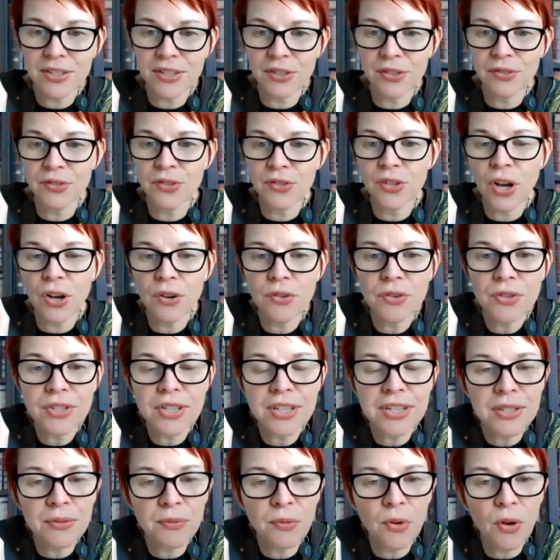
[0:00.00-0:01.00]
to
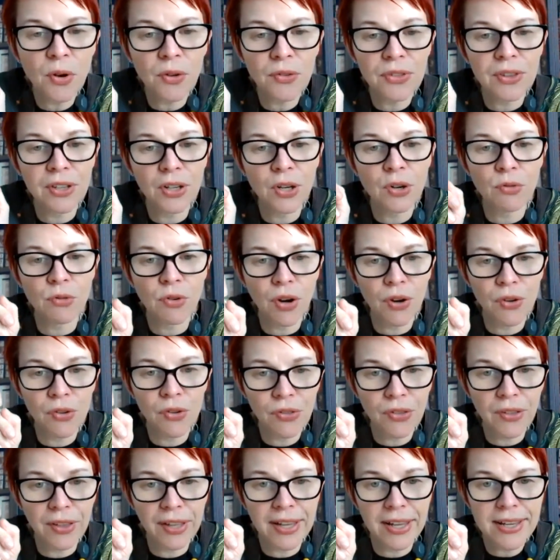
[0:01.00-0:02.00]
notice what the
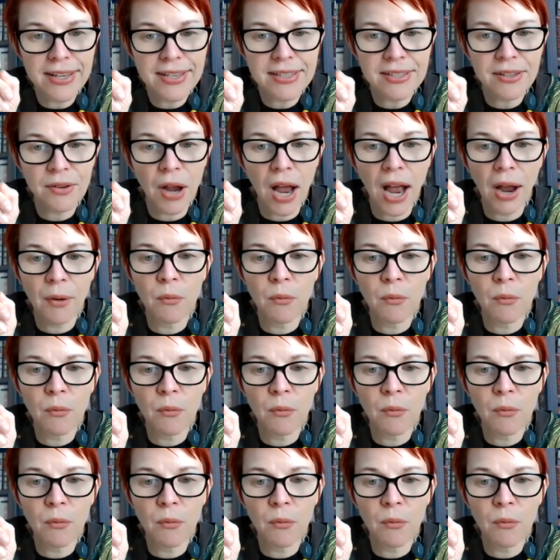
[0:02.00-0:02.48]
growth is,